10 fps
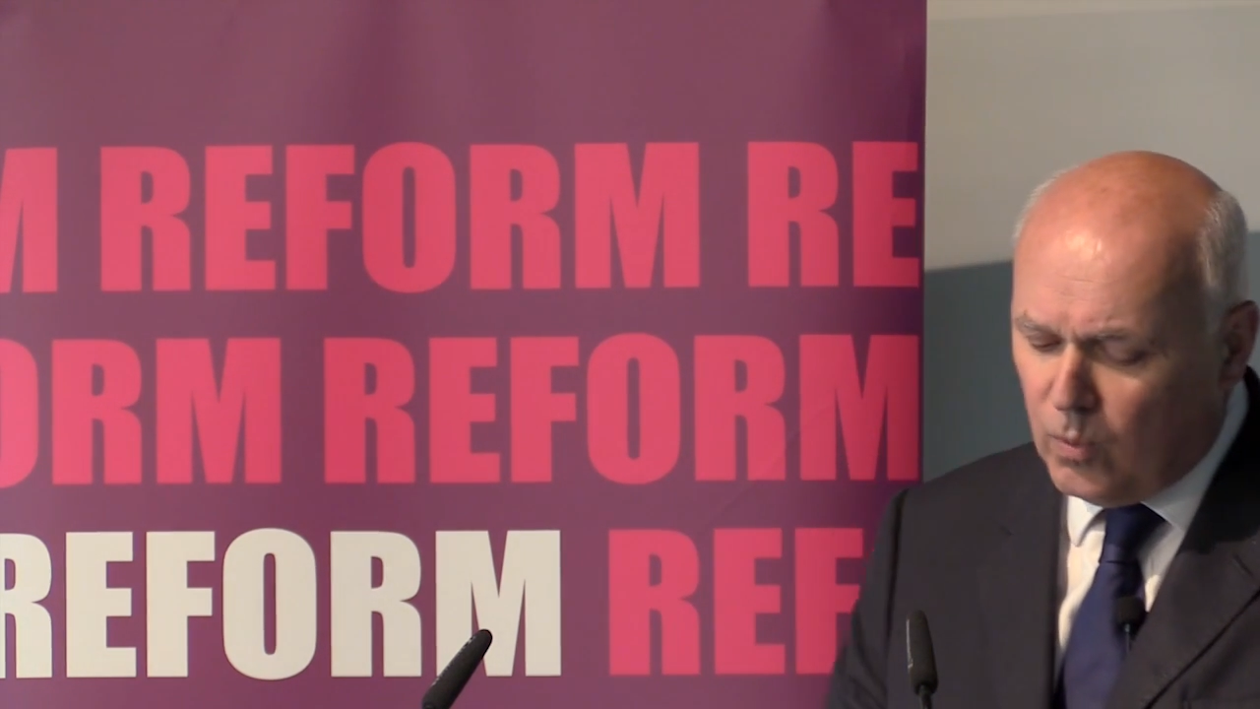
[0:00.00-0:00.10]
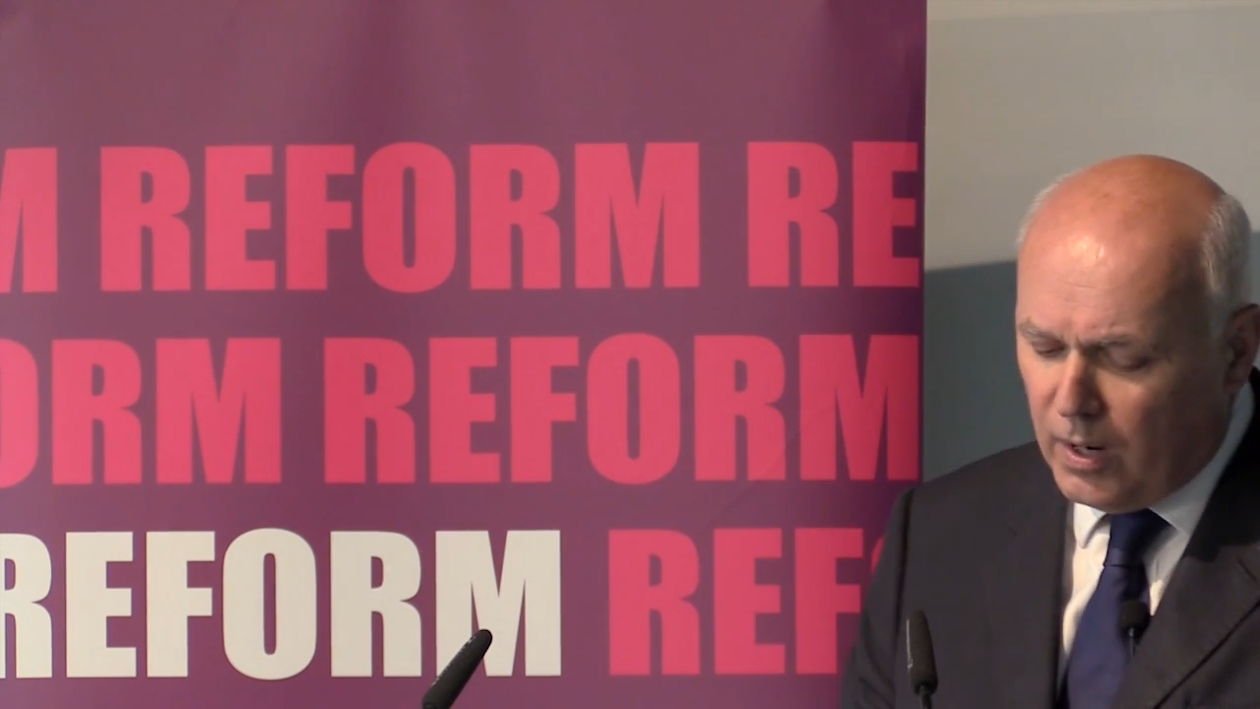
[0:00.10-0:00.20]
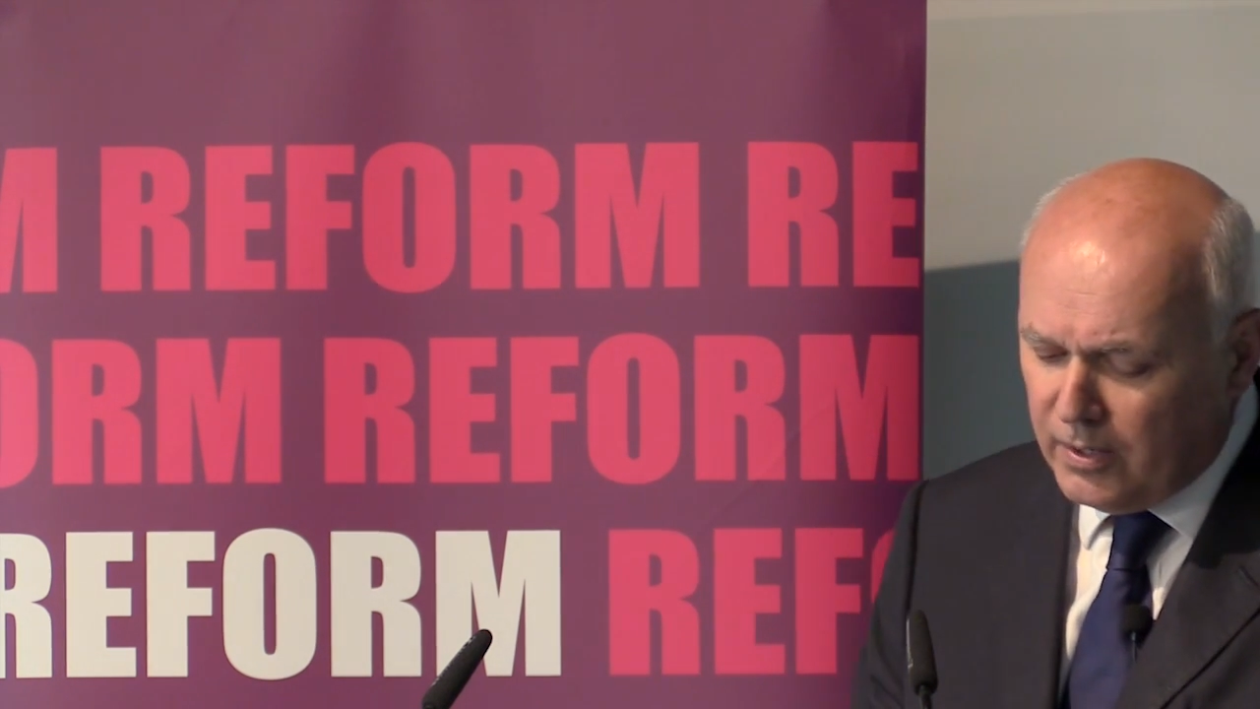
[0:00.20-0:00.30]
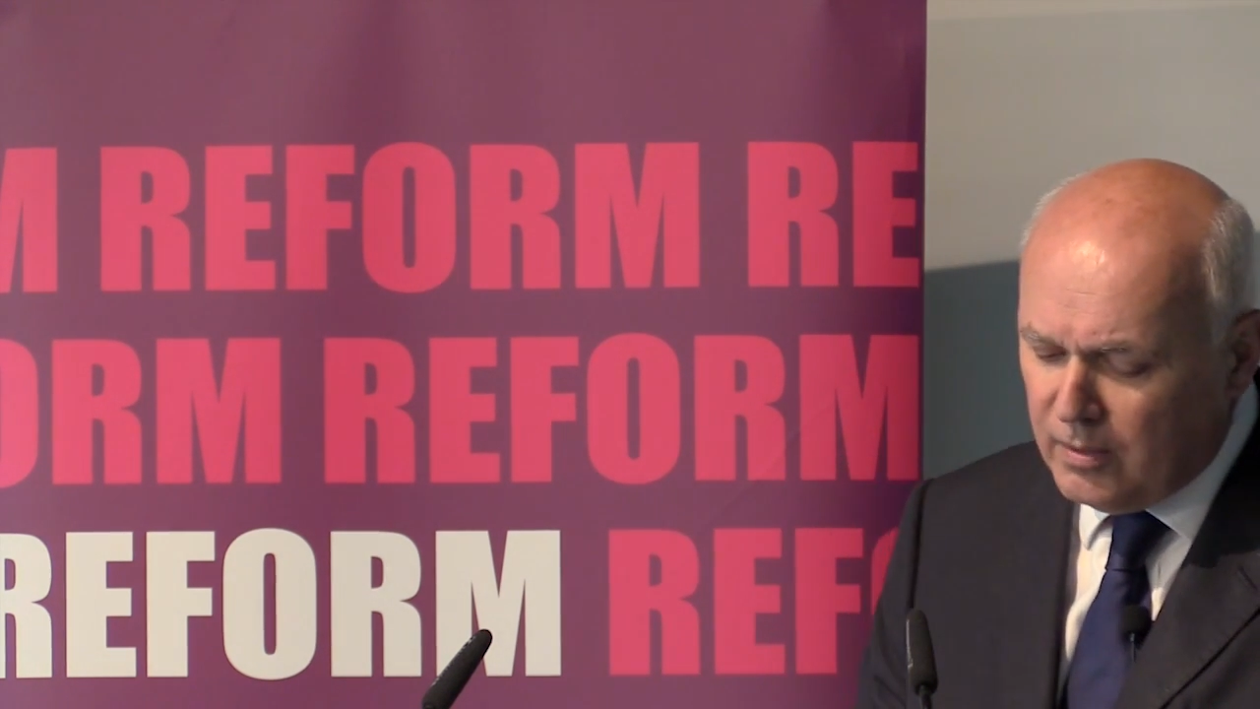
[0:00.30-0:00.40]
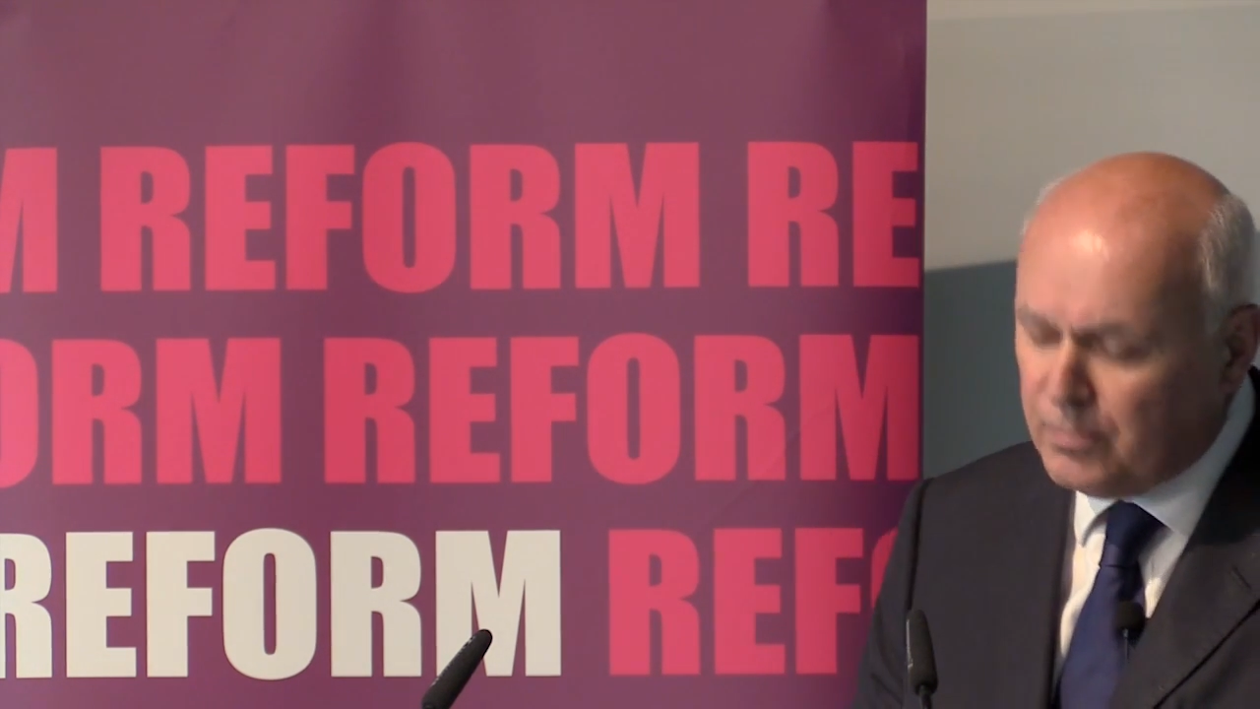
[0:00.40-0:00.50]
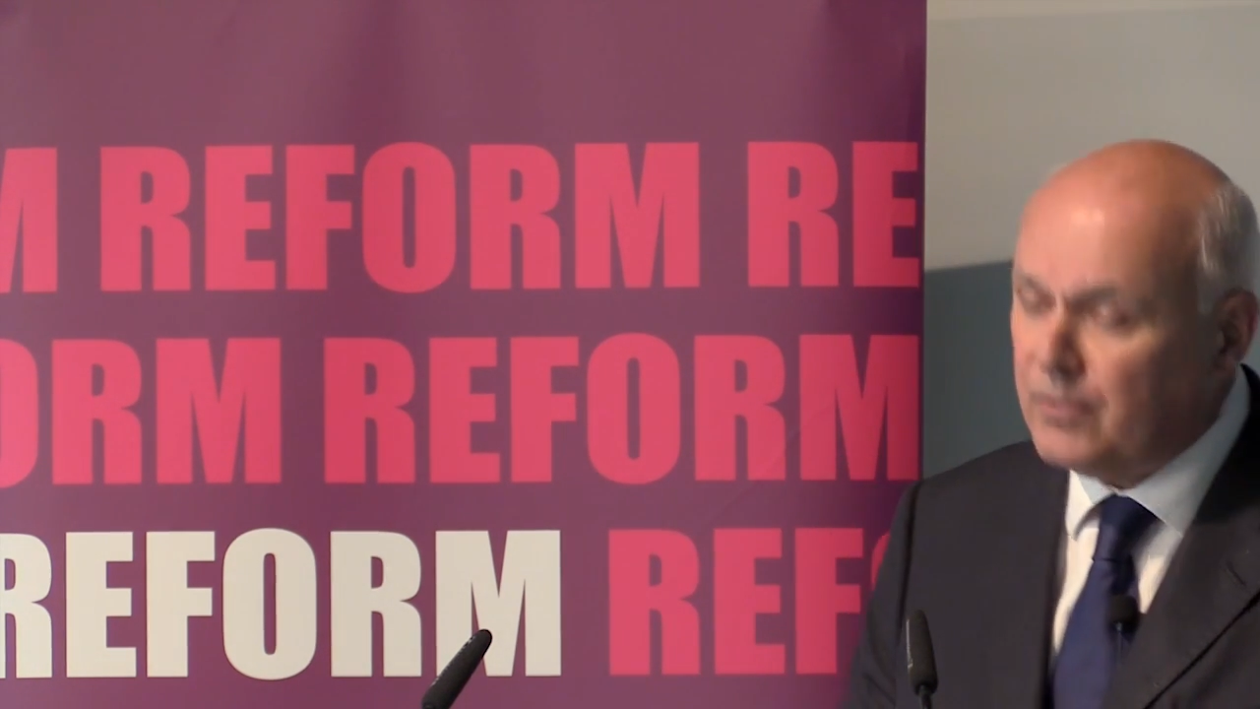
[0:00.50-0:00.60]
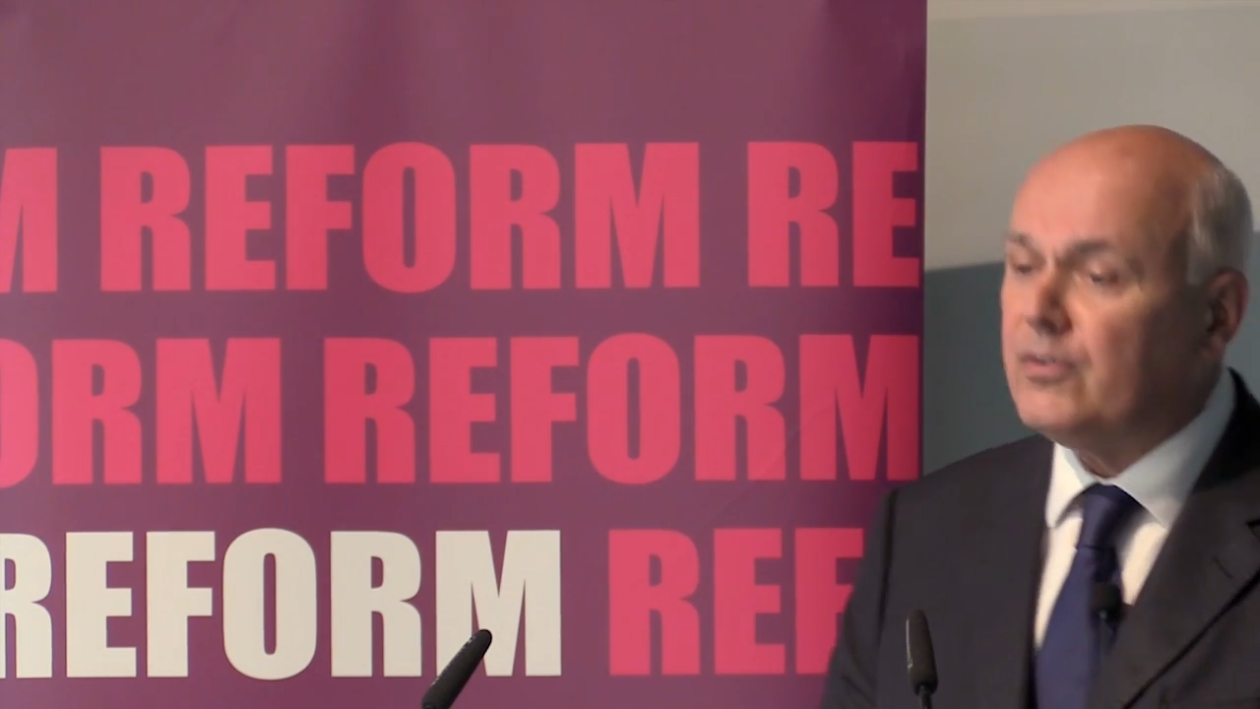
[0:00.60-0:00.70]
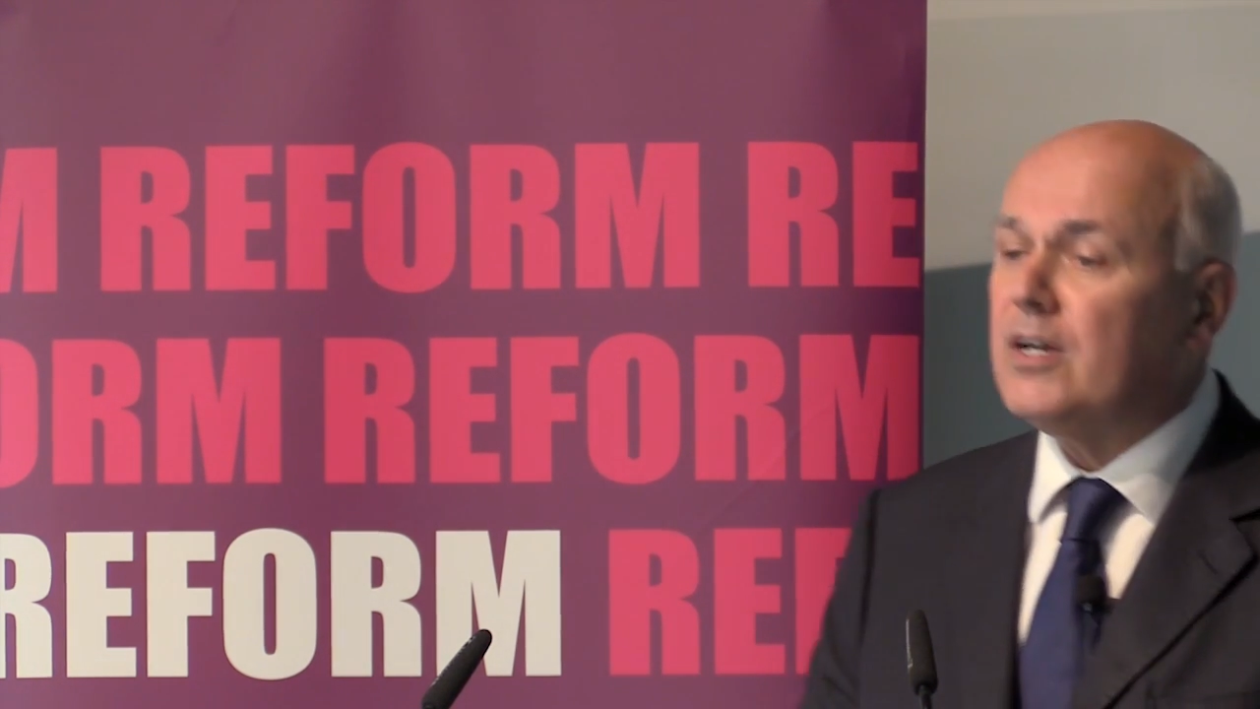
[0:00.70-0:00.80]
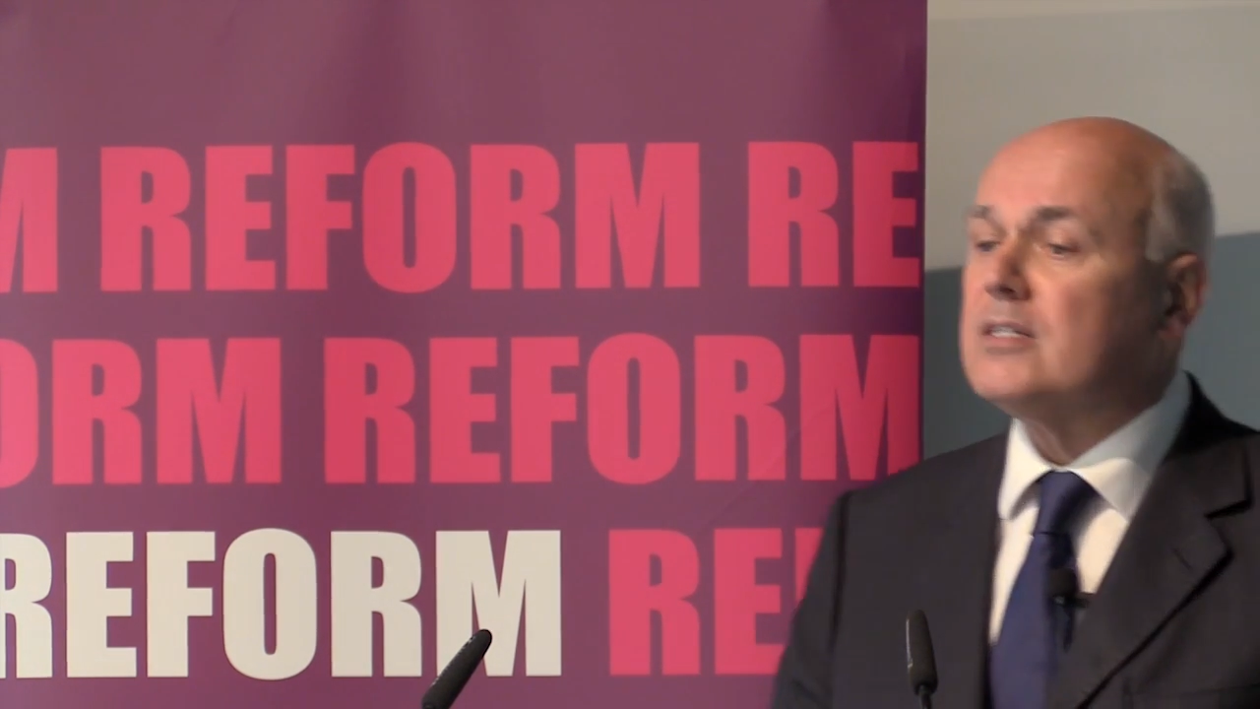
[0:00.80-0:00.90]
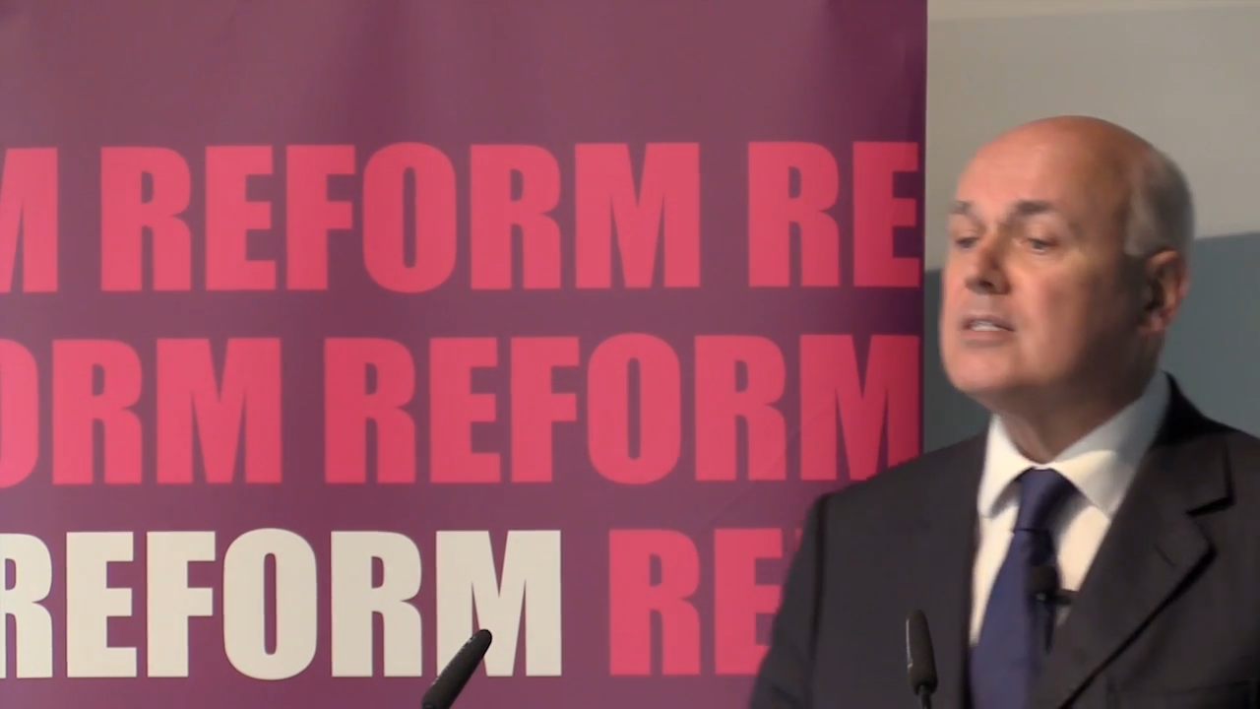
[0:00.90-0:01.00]
one
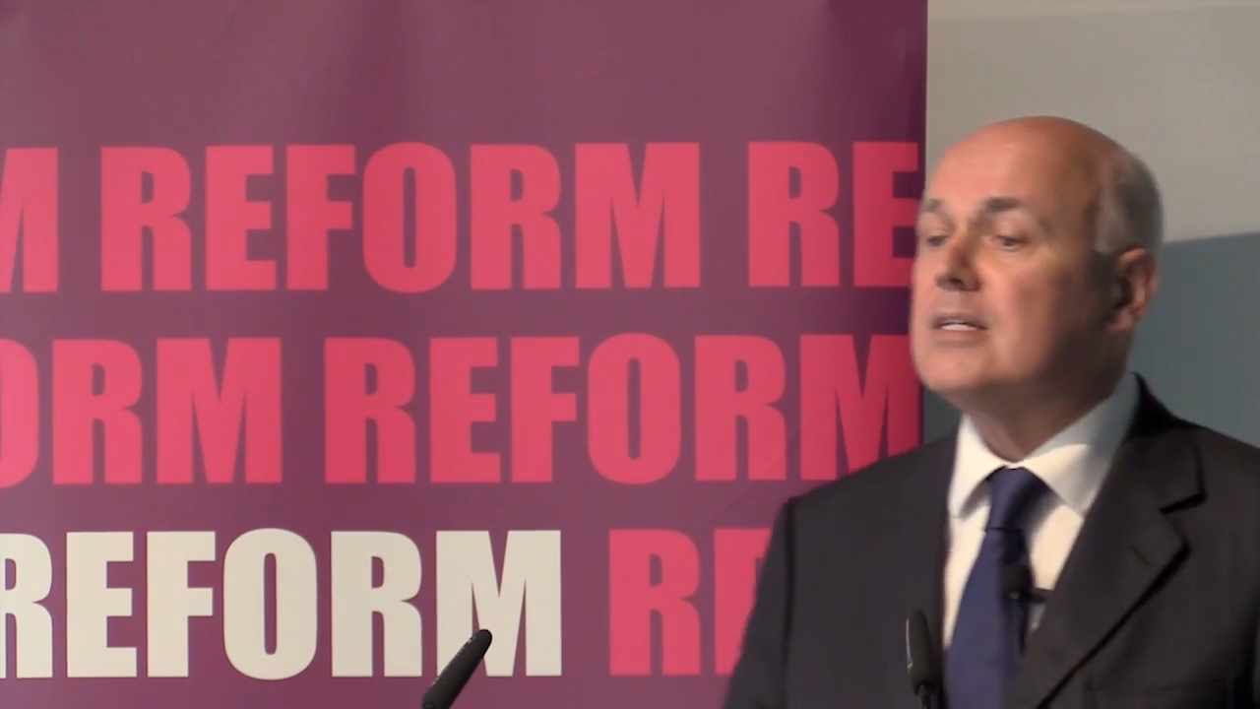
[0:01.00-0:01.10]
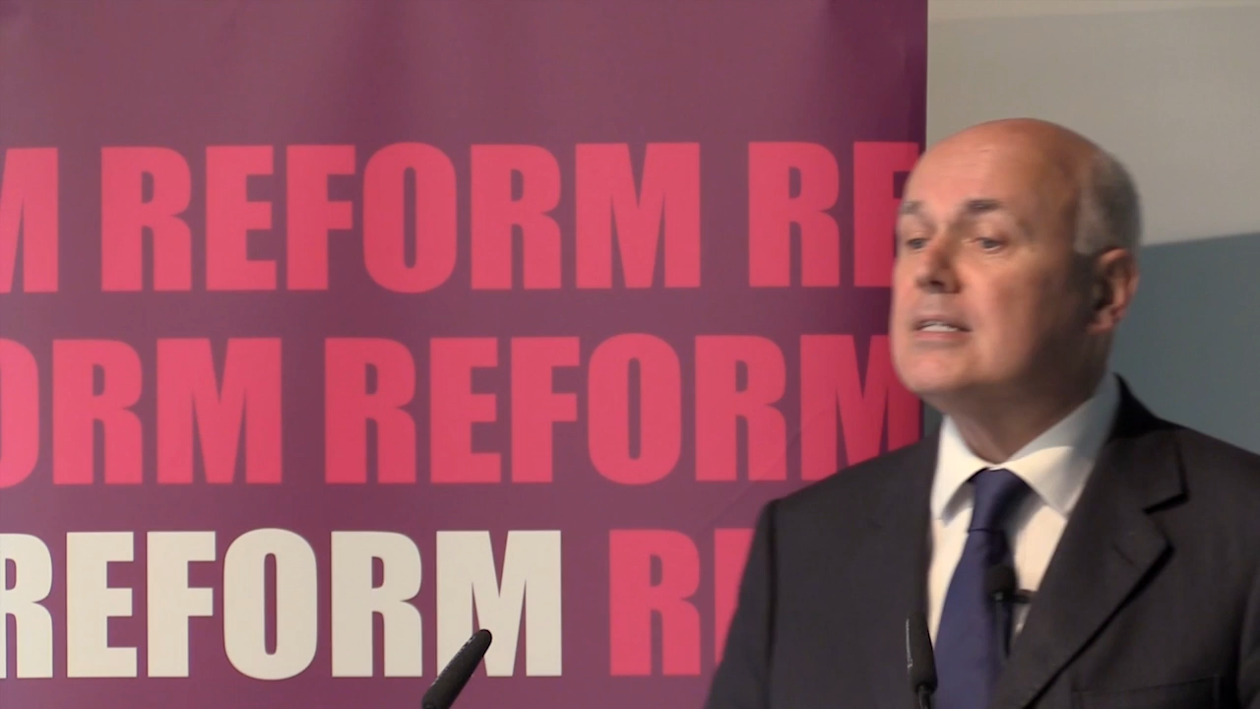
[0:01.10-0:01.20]
perverse